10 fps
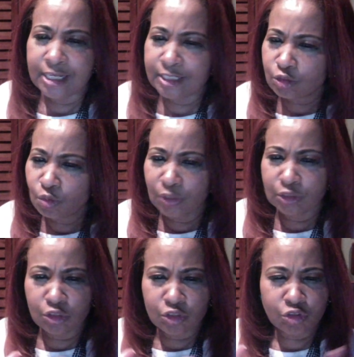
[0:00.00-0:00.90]
is going
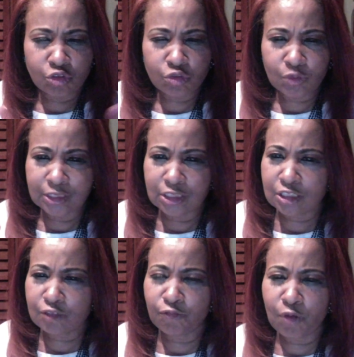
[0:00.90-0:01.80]
to stretch
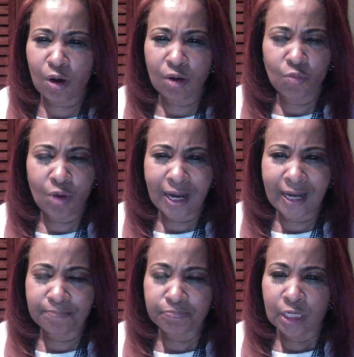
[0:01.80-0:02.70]
us far and
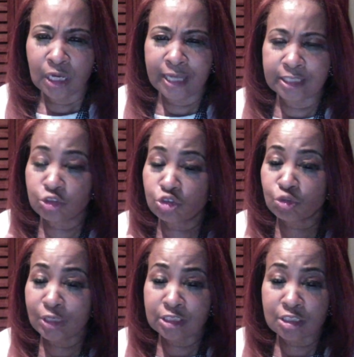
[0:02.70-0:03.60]
wide, and
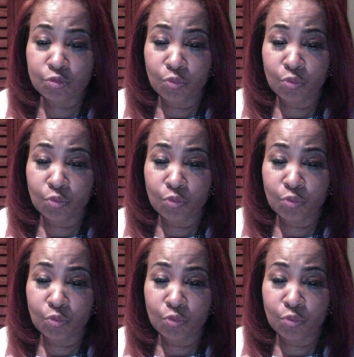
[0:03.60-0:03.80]
stretch us